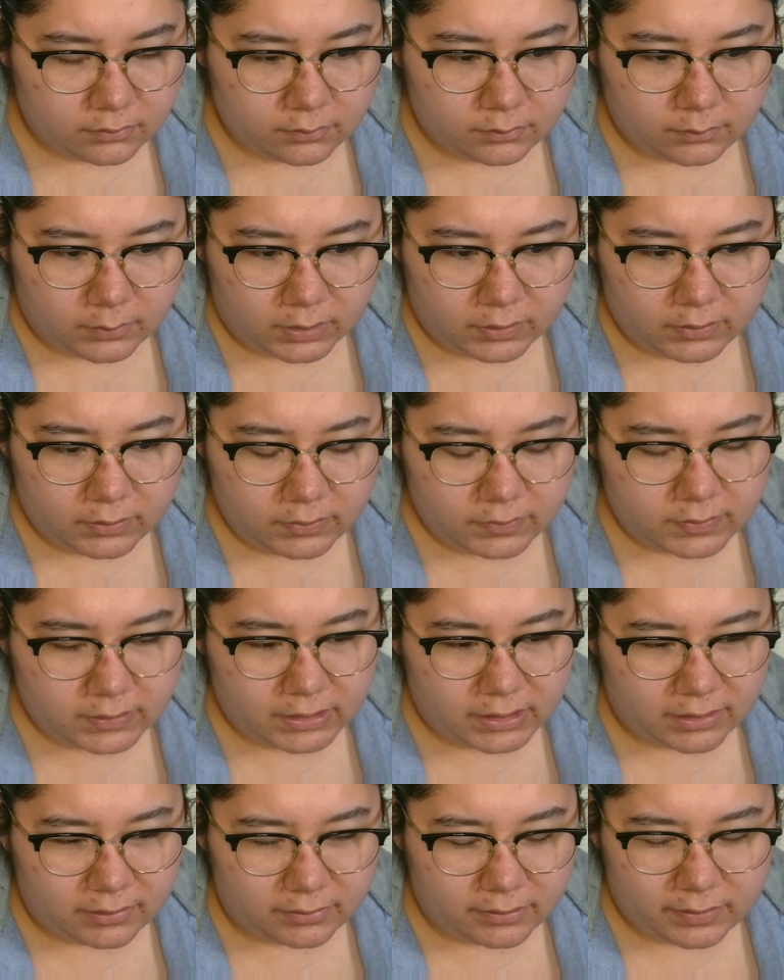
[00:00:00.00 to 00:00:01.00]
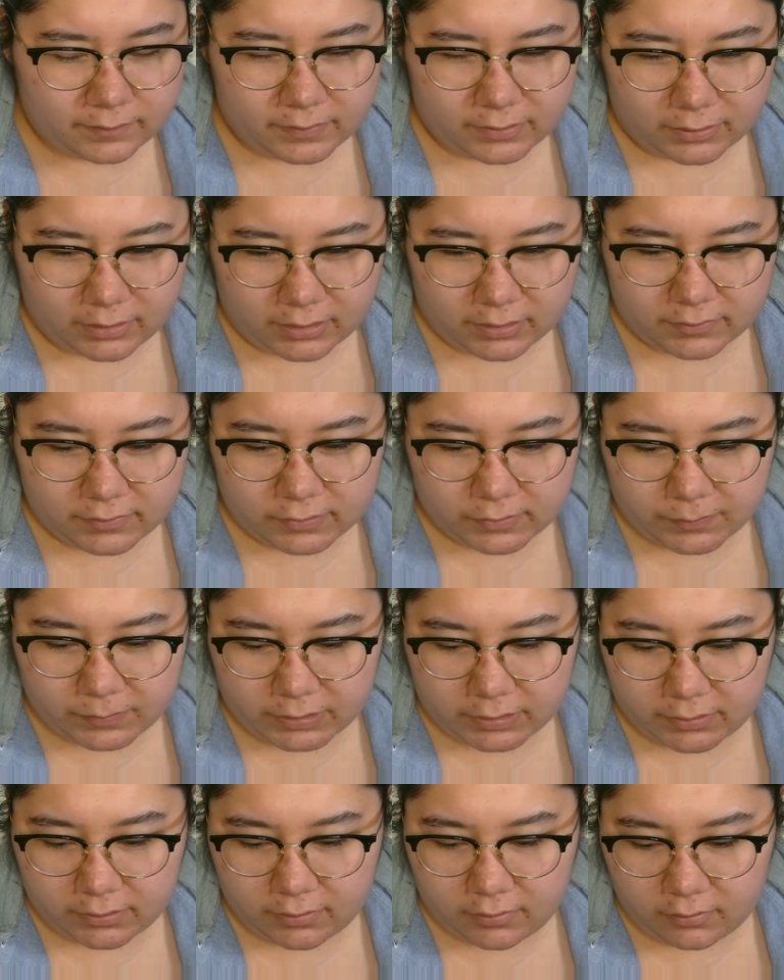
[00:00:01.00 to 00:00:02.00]
Mainly because like I don't have a lot, so I'm
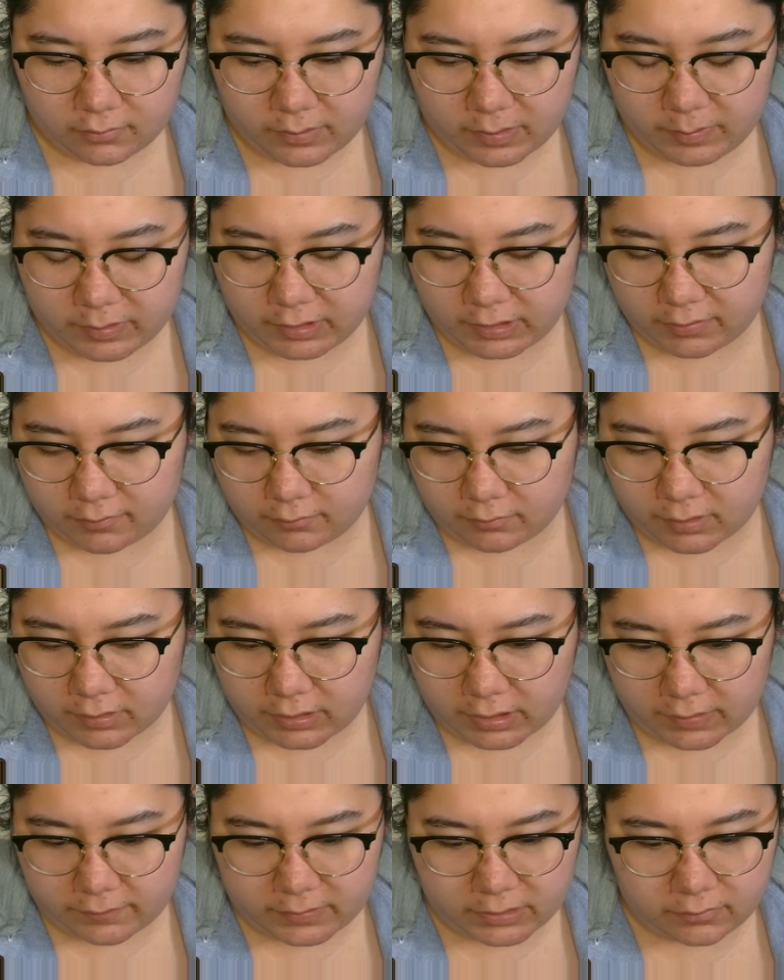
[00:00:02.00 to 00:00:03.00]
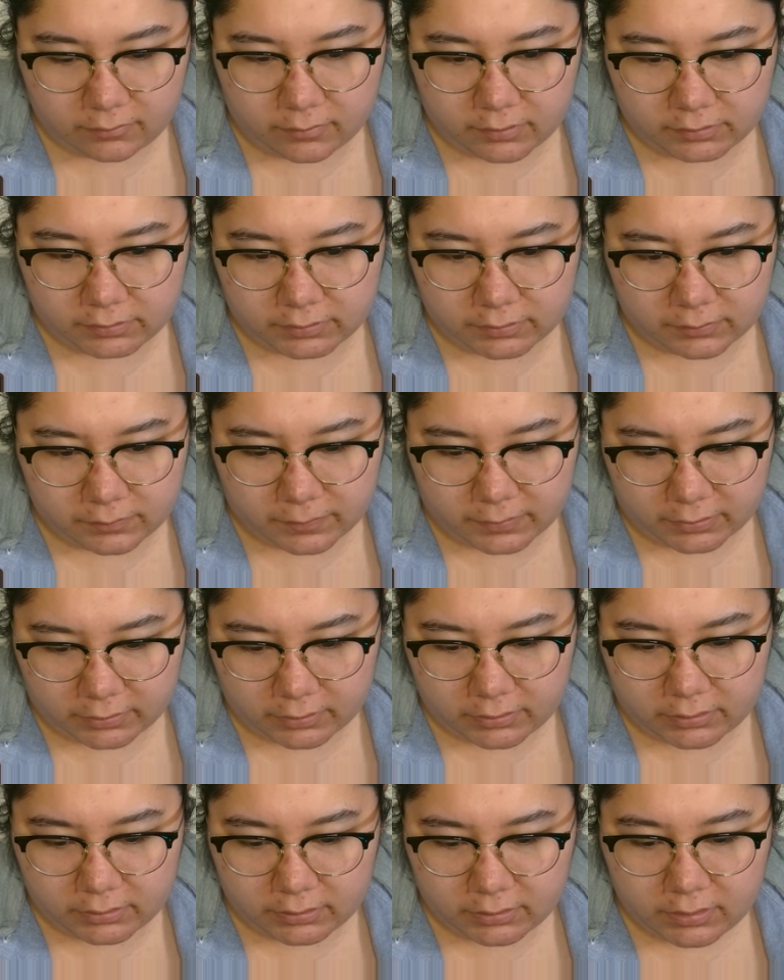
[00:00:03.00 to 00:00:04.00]
like, oh, maybe like I have like one little
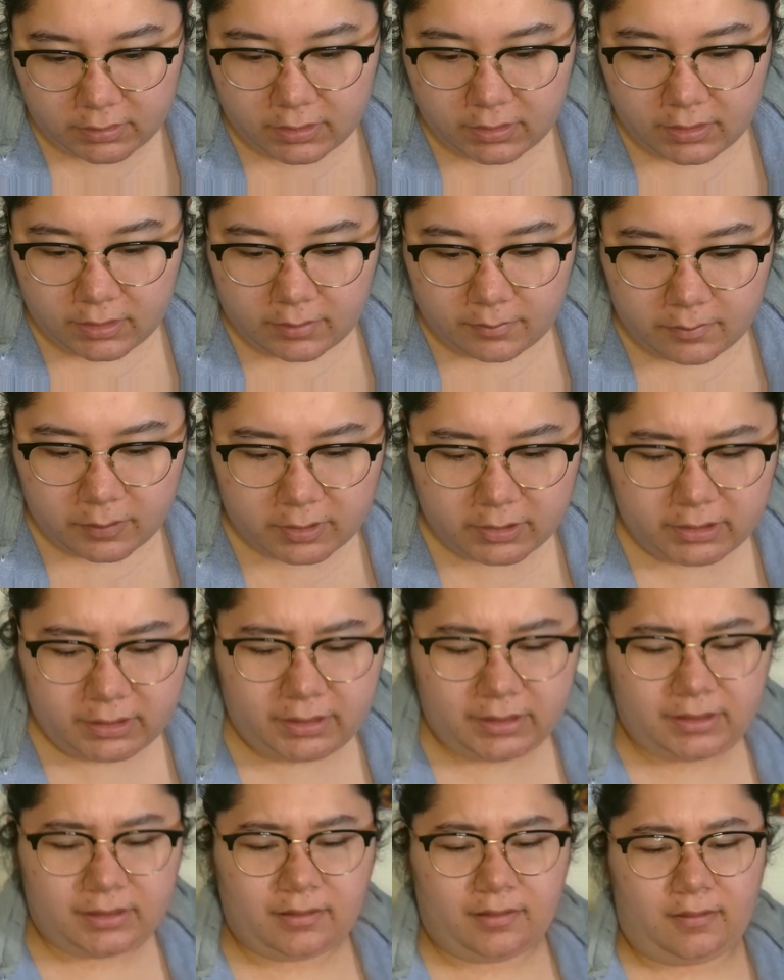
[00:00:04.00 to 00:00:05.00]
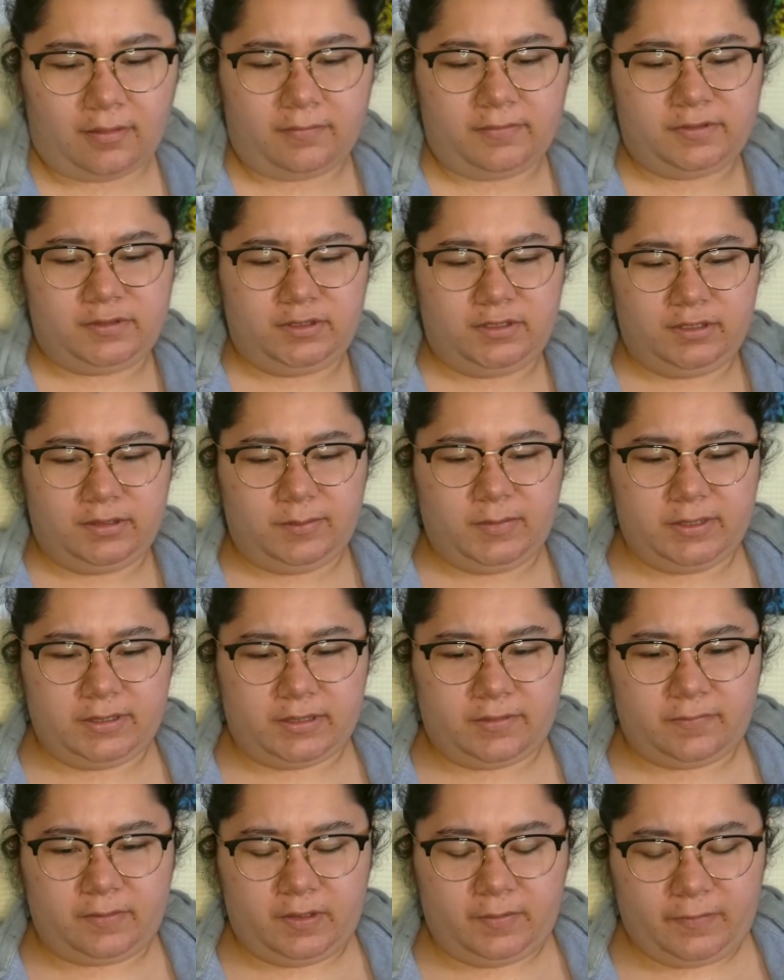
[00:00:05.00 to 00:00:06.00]
fucker. But like, obviously, it'd be
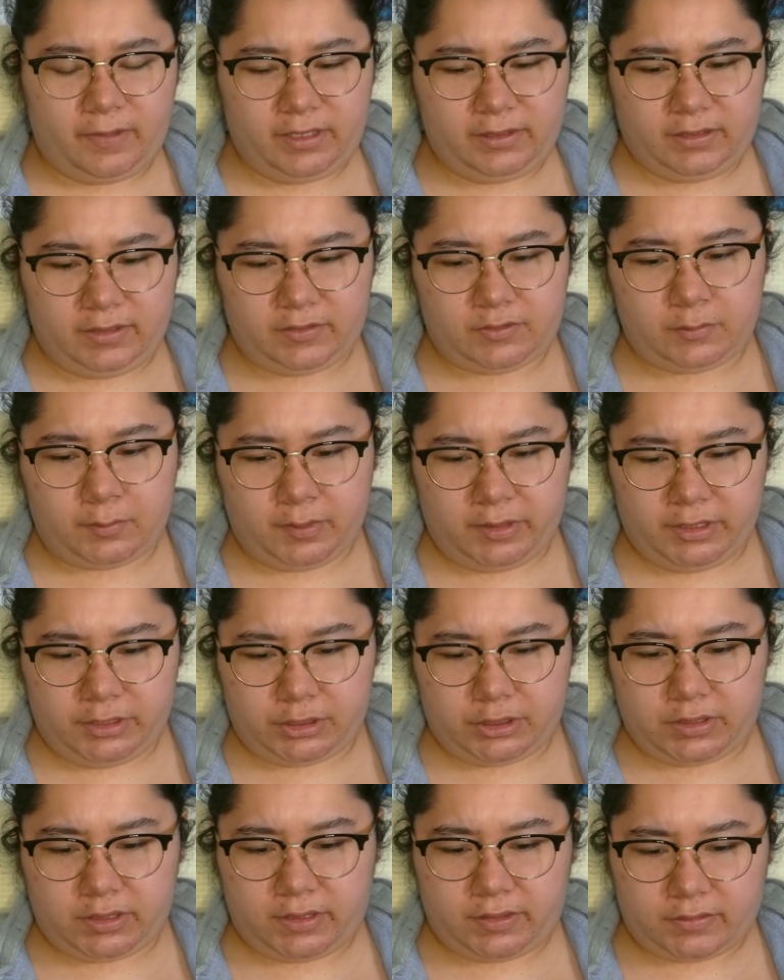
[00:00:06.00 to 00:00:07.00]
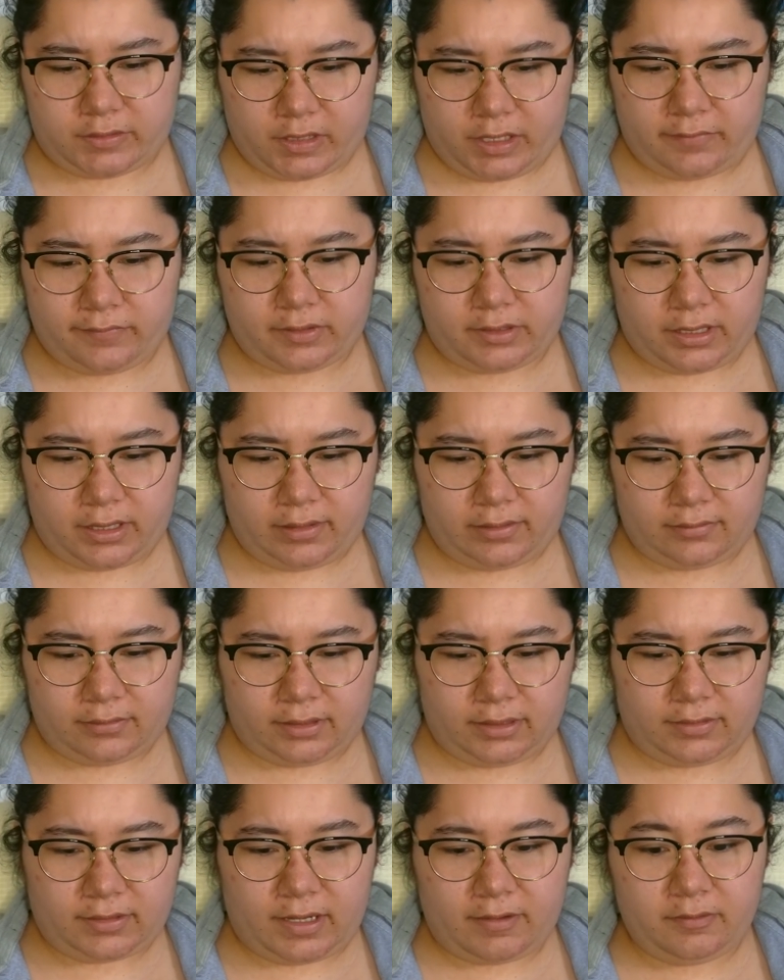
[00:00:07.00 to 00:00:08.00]
different if I had like 20 shitheads every day.
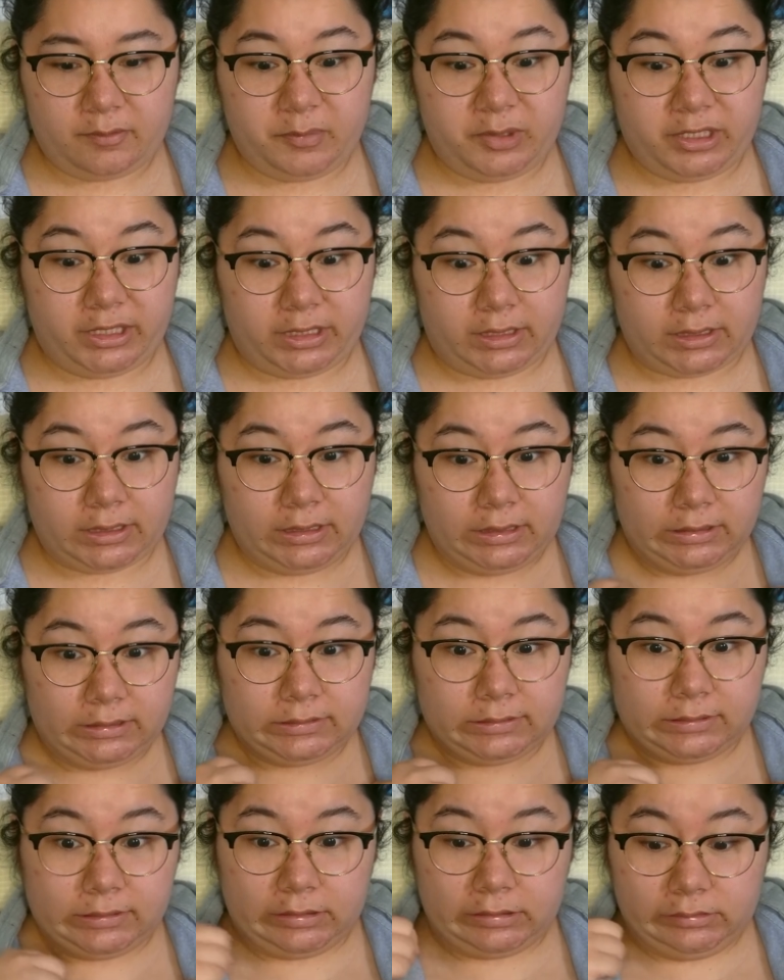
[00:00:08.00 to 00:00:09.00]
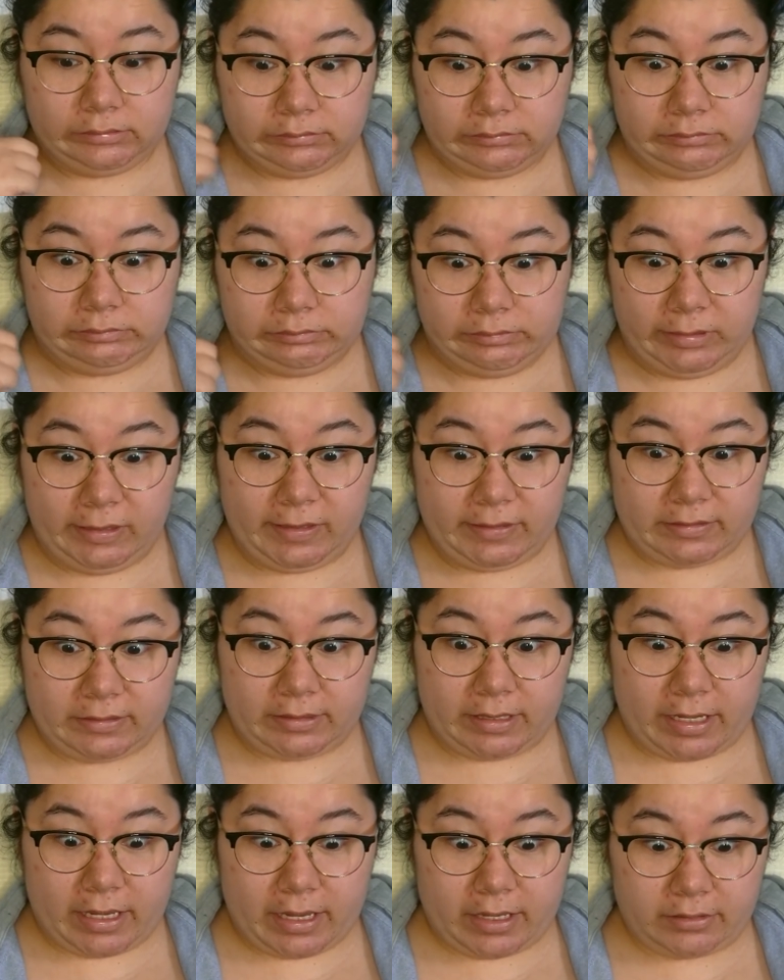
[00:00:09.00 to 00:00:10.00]
Like that would be like, ooh, is
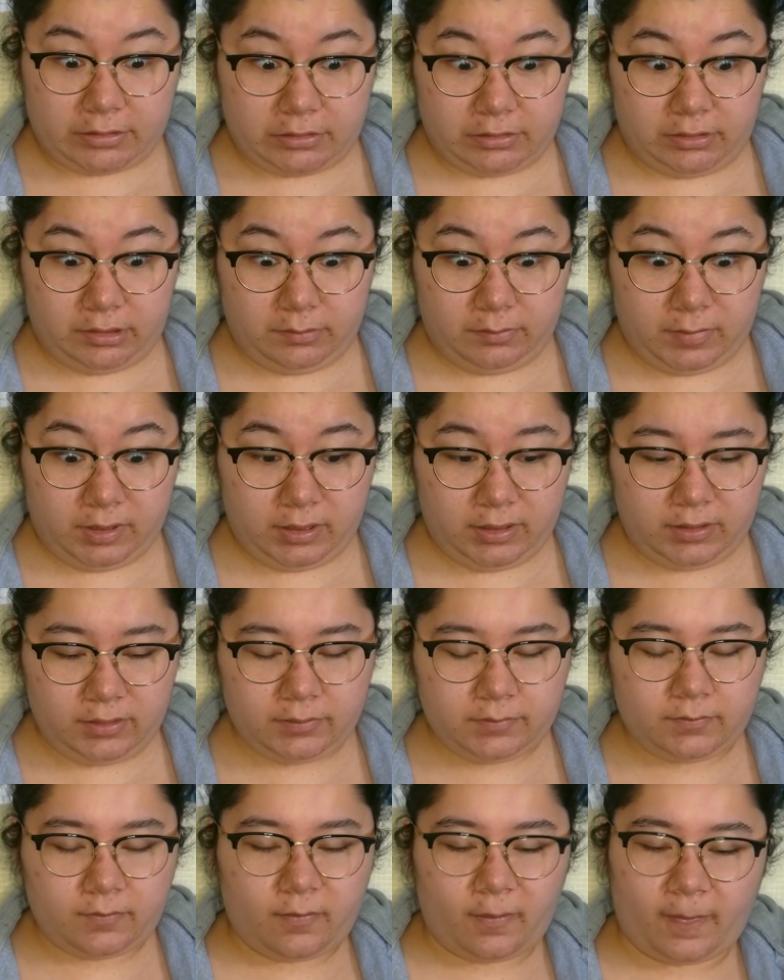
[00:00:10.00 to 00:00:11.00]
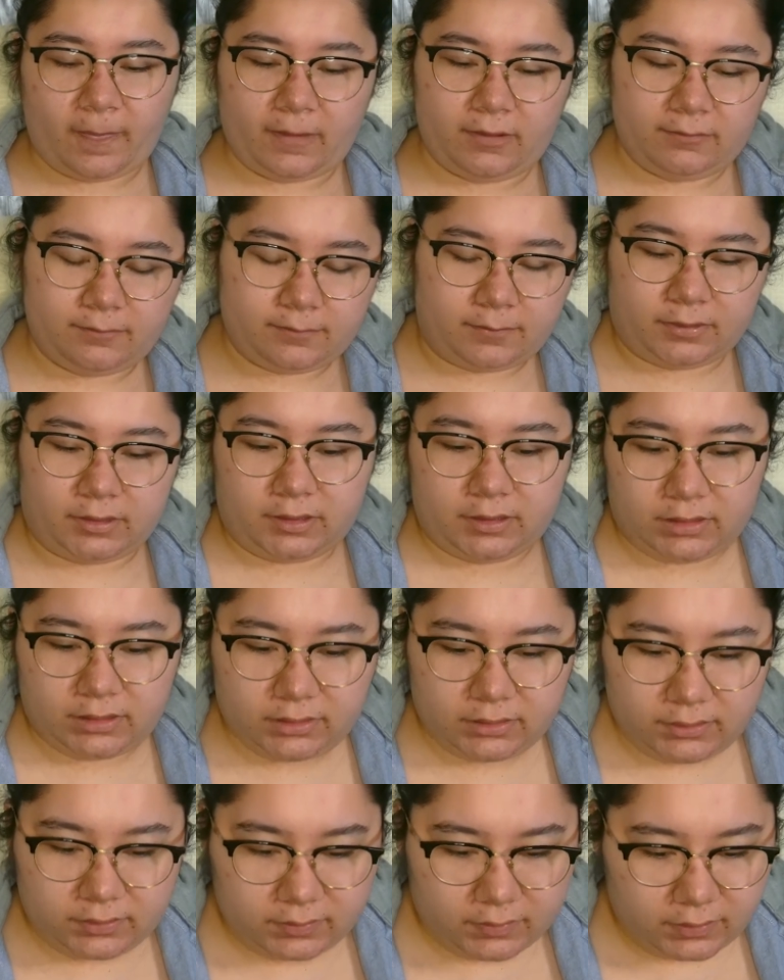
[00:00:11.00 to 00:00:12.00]
it actually me? But
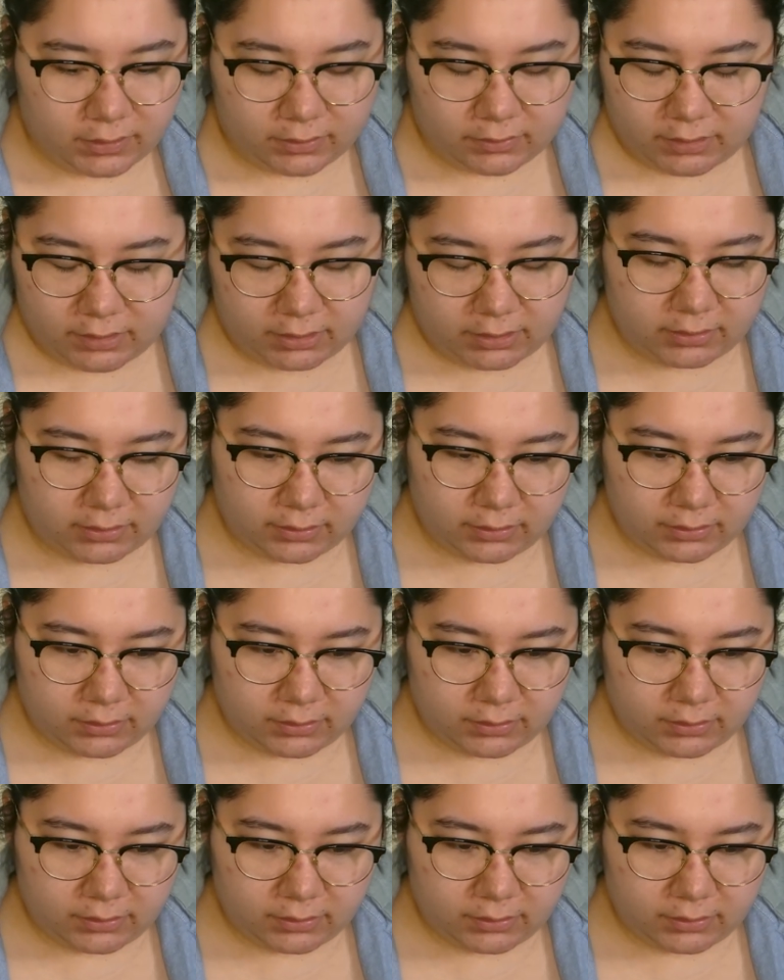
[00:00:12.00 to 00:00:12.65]
I don't care.